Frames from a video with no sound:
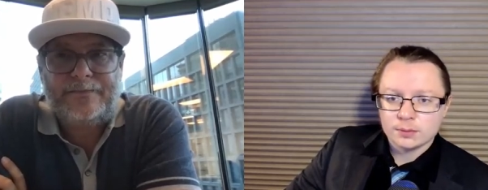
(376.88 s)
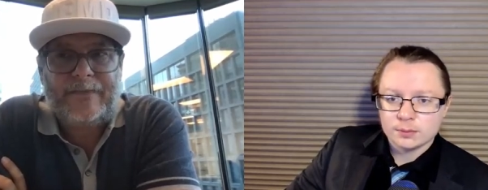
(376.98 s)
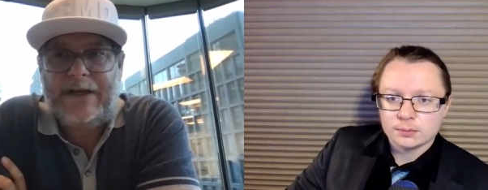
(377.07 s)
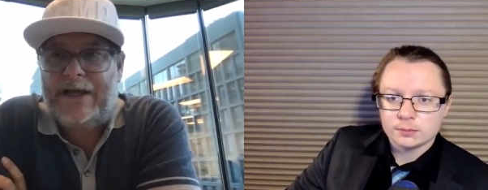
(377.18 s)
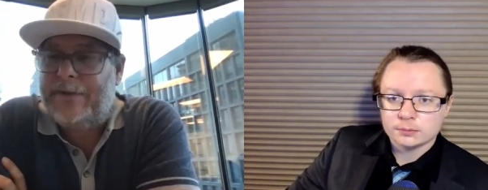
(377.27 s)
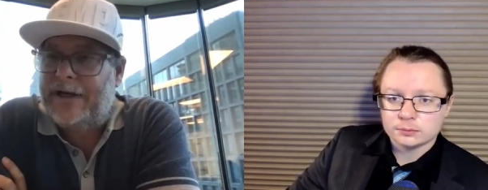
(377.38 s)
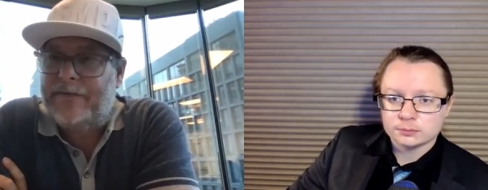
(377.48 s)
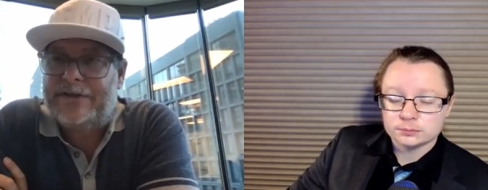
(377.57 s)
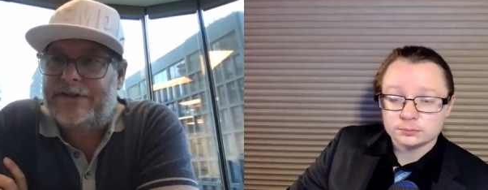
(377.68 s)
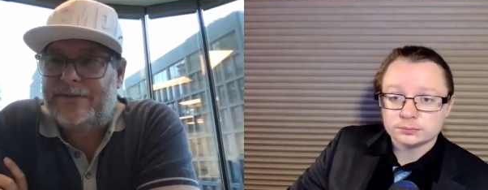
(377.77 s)
Speaker 1: yeah, I mean,
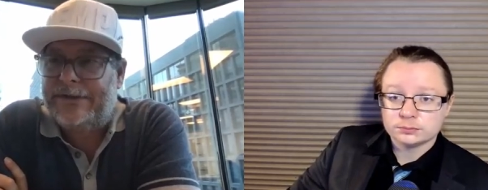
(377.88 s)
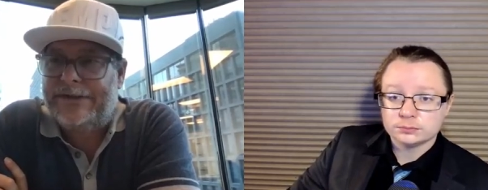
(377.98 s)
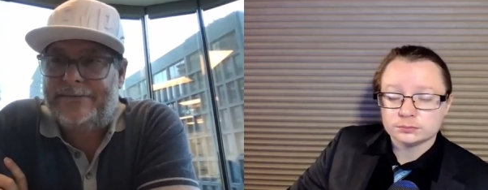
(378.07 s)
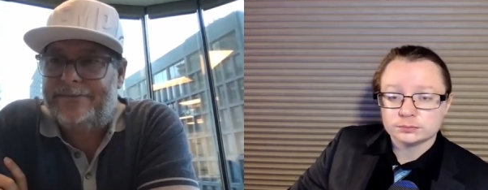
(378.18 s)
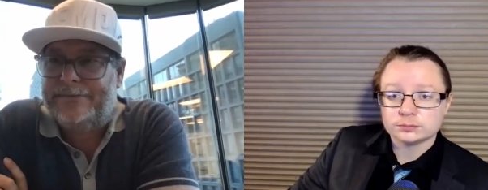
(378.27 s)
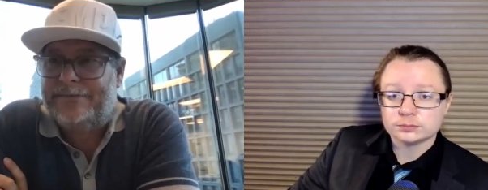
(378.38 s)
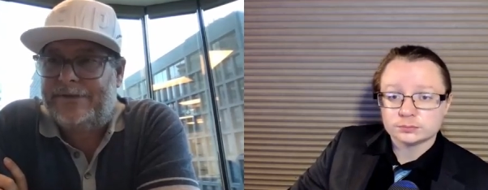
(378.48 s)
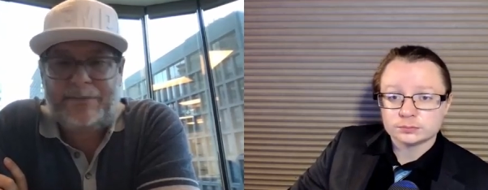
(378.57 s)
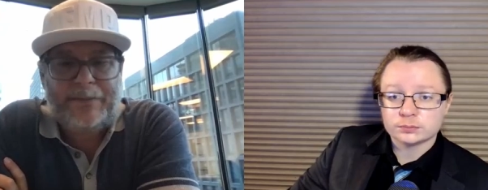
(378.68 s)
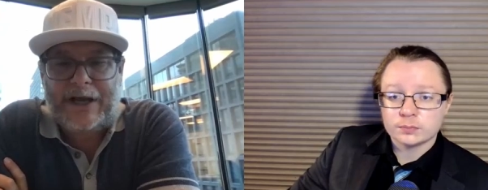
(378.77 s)
everything's just really
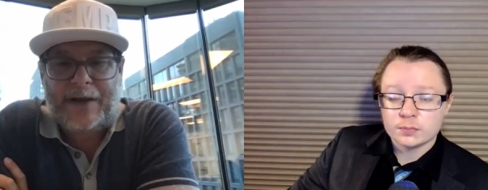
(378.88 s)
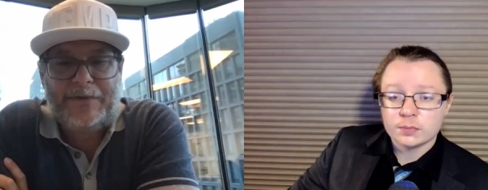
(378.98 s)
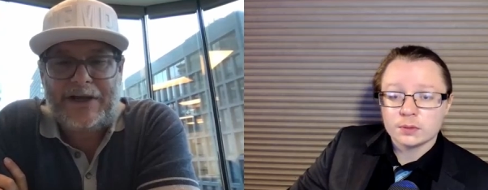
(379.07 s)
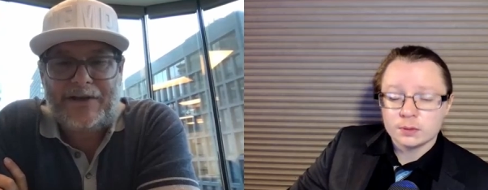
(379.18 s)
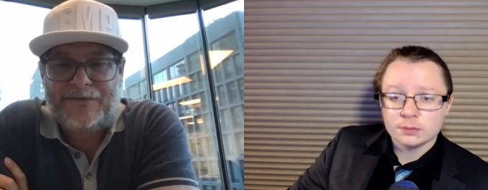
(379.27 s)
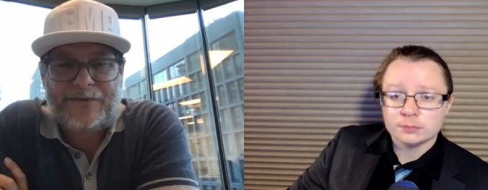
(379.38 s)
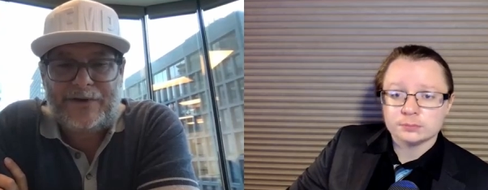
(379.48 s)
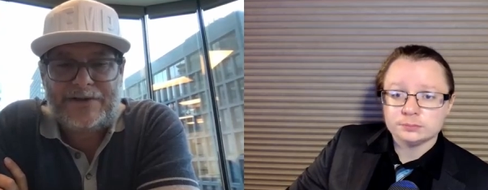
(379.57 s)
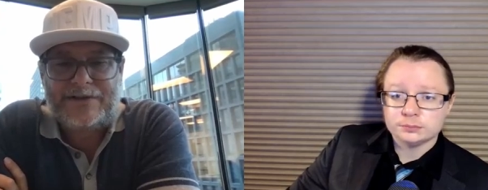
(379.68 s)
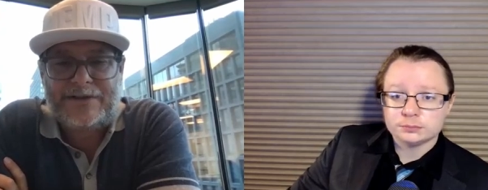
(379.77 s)
been coming together
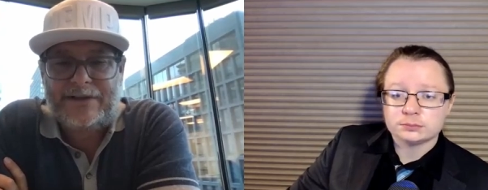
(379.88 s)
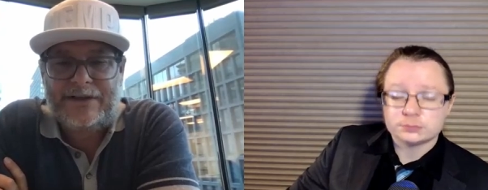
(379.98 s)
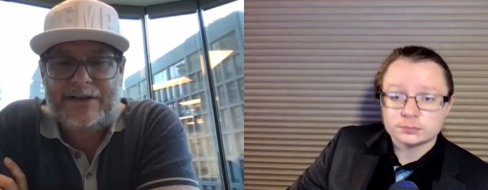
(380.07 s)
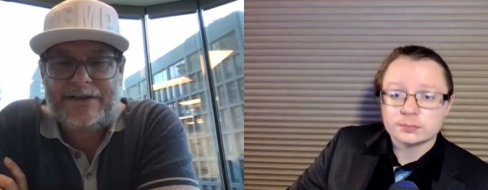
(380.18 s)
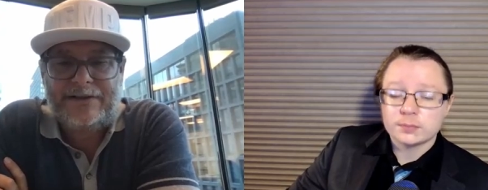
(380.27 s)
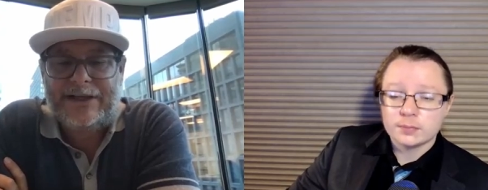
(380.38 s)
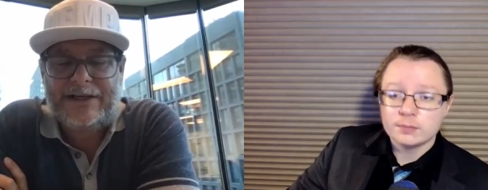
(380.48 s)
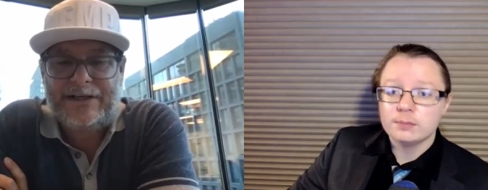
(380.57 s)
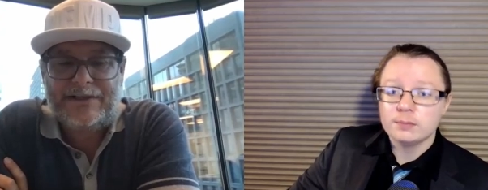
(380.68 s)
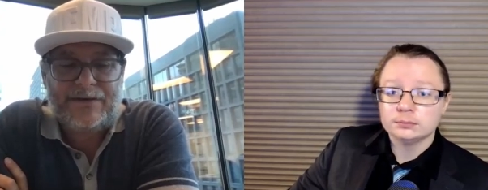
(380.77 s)
for us uh,
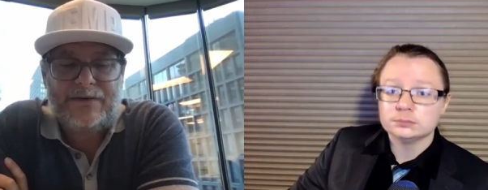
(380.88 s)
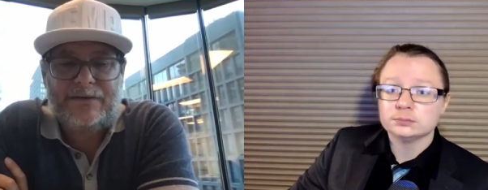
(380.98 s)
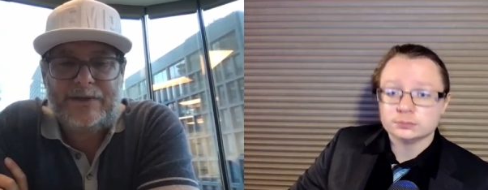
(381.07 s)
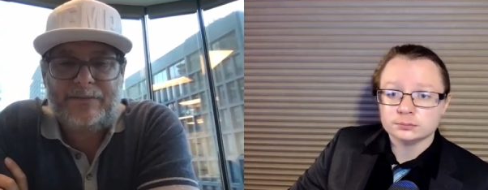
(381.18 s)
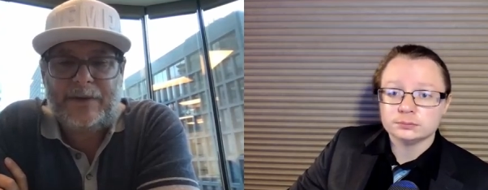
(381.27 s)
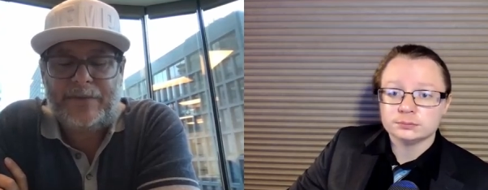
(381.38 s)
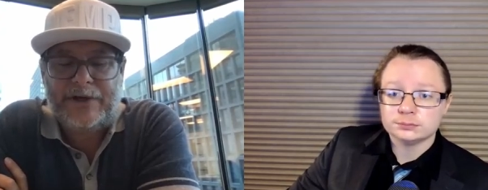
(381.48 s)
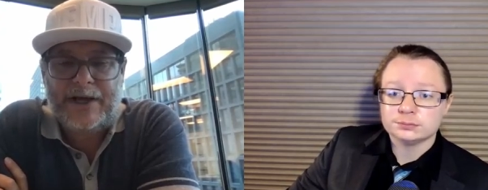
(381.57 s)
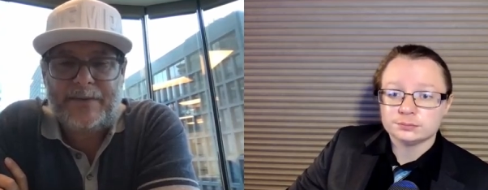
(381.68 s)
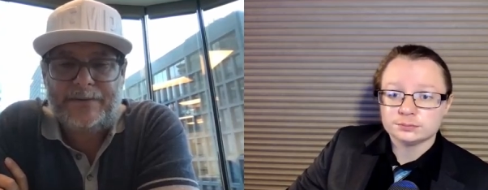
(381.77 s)
lately. So I'm, I'm
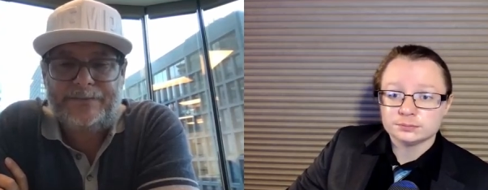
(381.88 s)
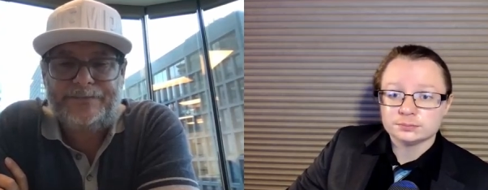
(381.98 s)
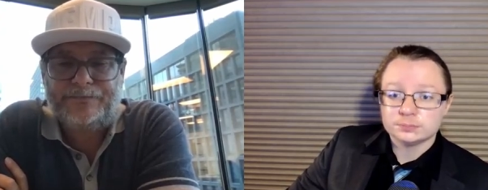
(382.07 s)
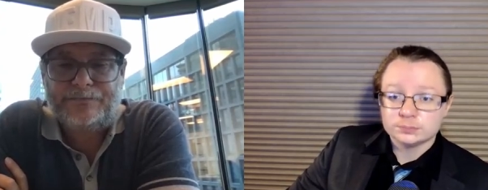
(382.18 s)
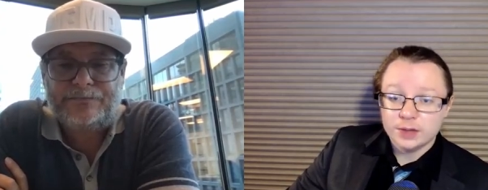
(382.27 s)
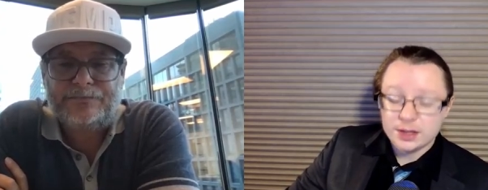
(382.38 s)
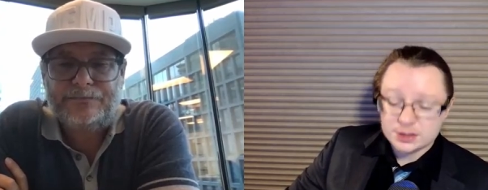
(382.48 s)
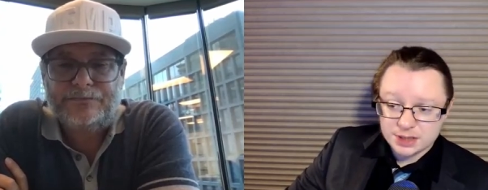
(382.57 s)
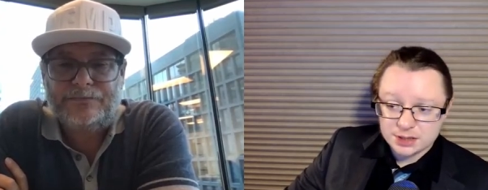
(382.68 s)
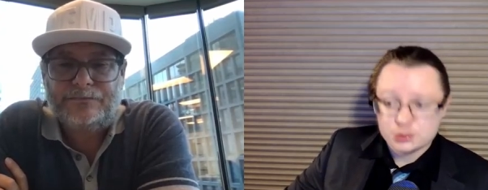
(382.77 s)
pretty happy.
Speaker 2: Yeah,
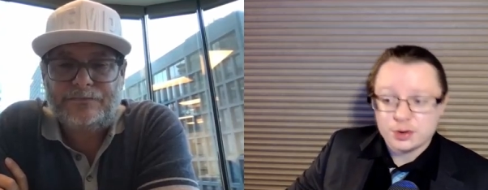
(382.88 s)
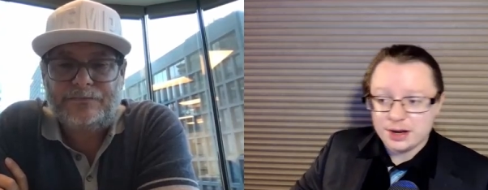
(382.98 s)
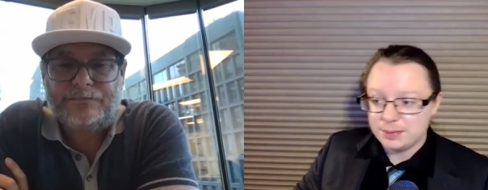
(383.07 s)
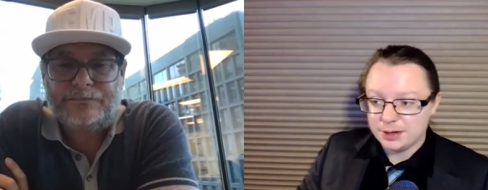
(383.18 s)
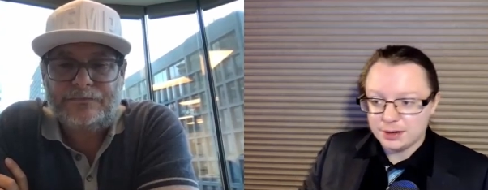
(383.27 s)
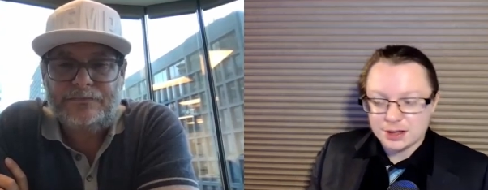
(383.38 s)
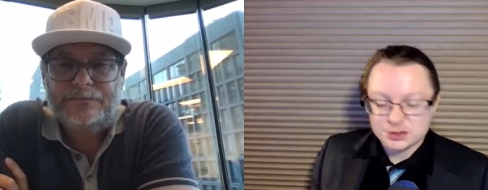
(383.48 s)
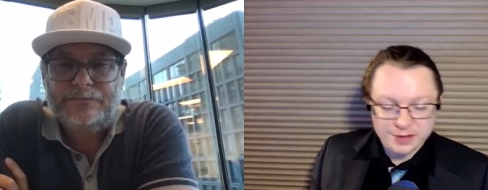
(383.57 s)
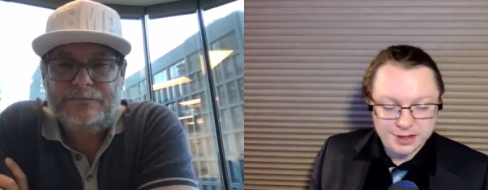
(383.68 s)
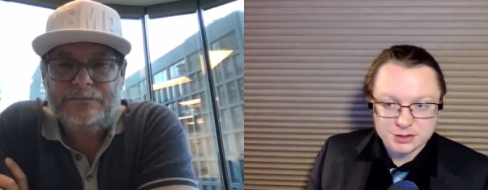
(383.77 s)
sounds great. I mean,
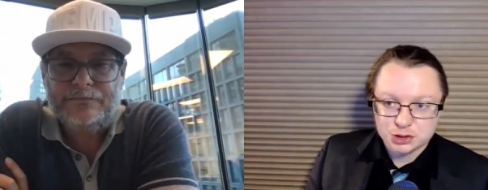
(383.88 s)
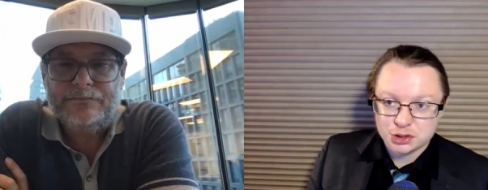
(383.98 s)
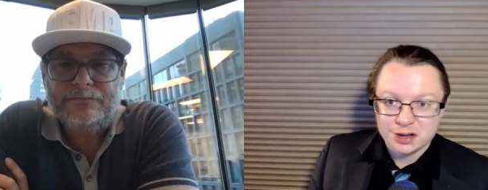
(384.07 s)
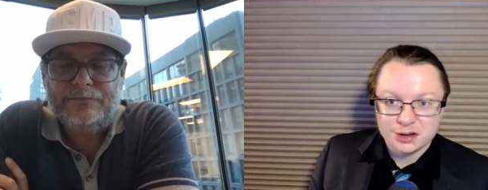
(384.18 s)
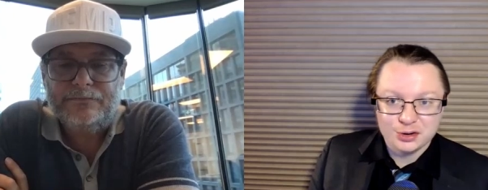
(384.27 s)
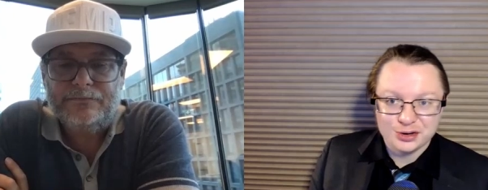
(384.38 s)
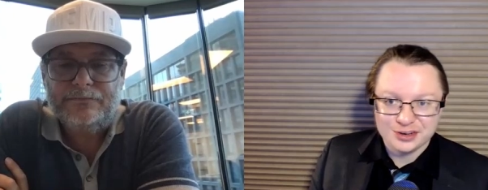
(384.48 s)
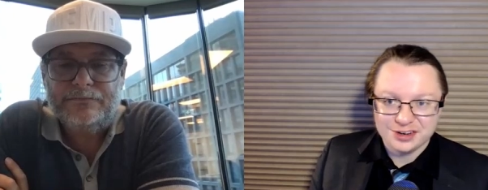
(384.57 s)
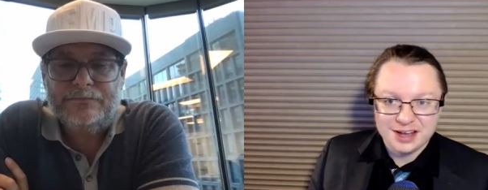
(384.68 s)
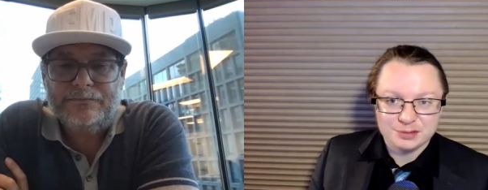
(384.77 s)
Las Vegas, Chicago, you're
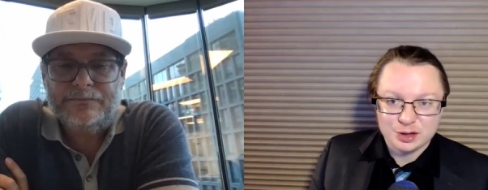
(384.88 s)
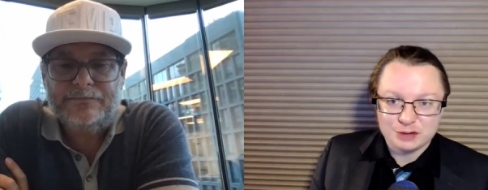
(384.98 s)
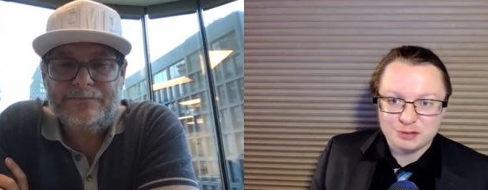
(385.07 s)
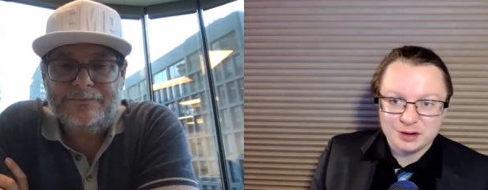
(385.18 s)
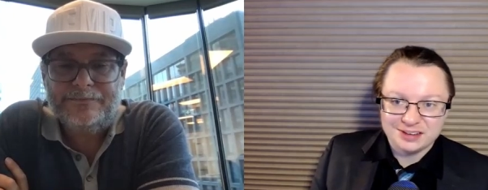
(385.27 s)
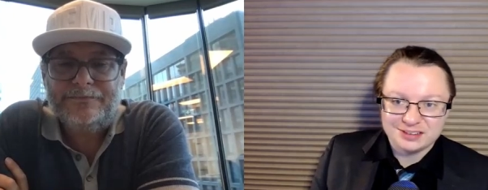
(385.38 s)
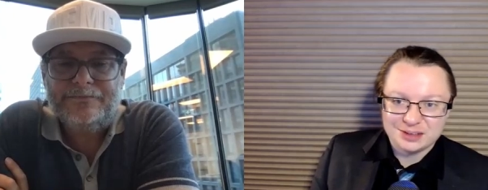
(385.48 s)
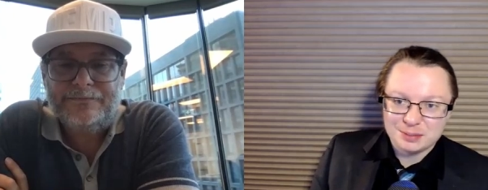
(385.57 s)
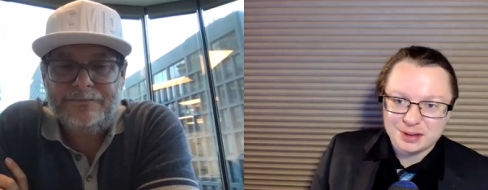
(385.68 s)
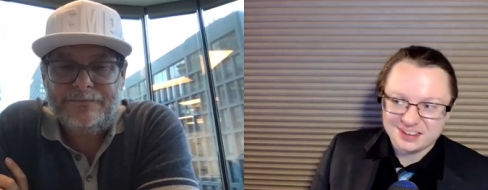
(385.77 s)
going to have a lot of fun out there, Mike.